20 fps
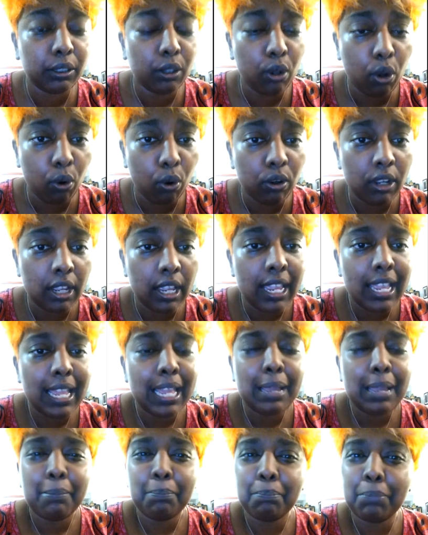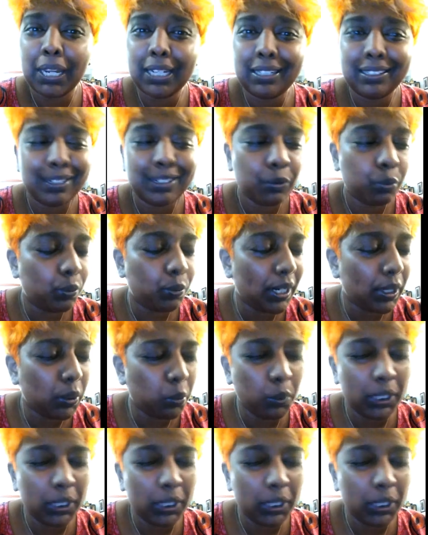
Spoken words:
go. But when